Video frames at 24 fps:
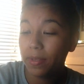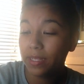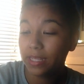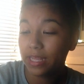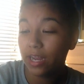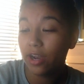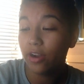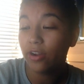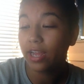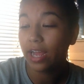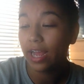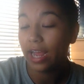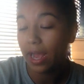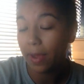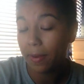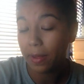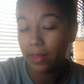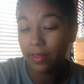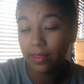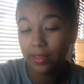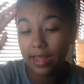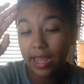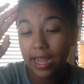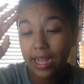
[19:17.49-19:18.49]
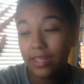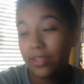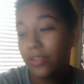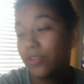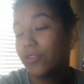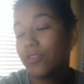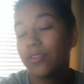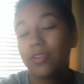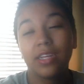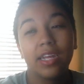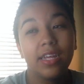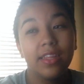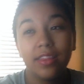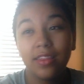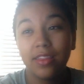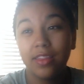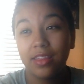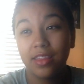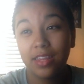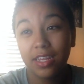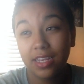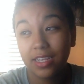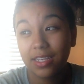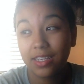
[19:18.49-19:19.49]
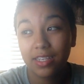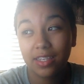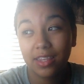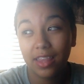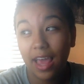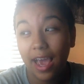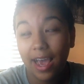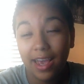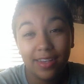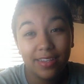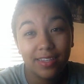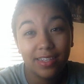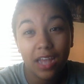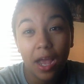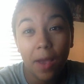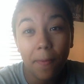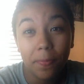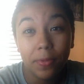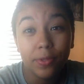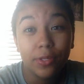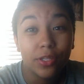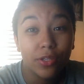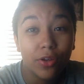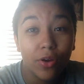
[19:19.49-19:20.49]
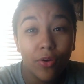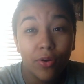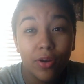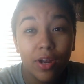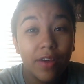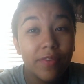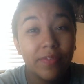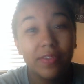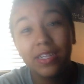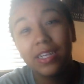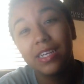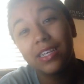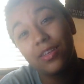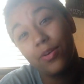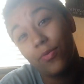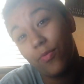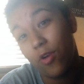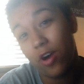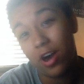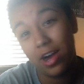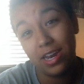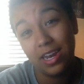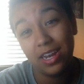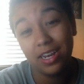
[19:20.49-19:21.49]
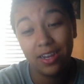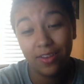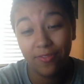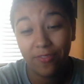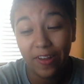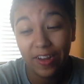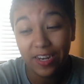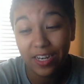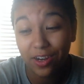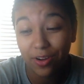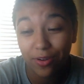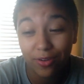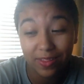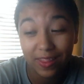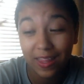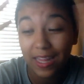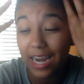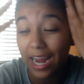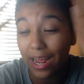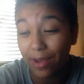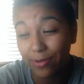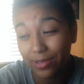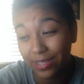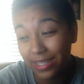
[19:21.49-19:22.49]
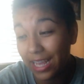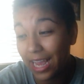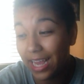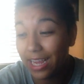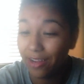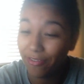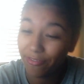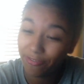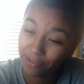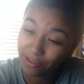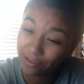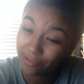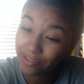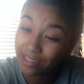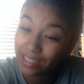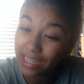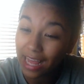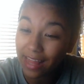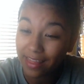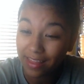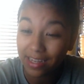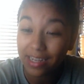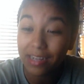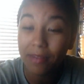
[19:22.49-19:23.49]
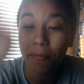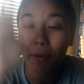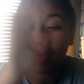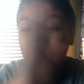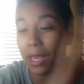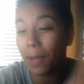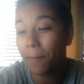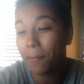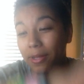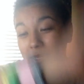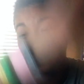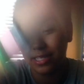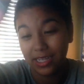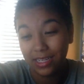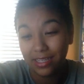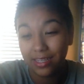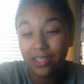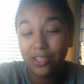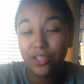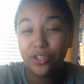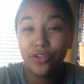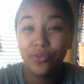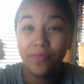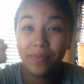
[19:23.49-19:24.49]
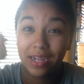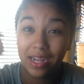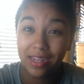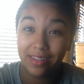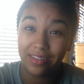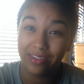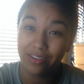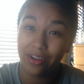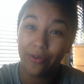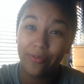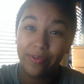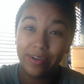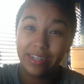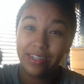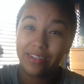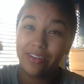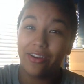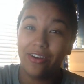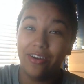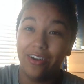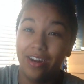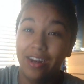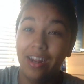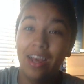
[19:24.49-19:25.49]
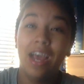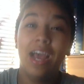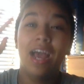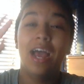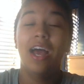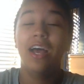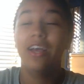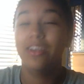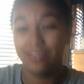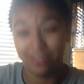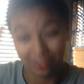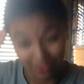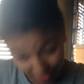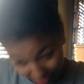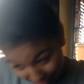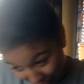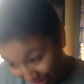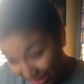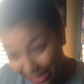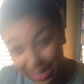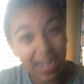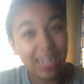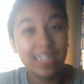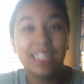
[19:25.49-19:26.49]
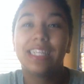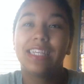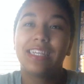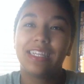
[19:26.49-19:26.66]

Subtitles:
is that I'll get answers in this last episode of season 1. And if I don't, then I will stay confused and then pick up on season 2 because it's already started. So let's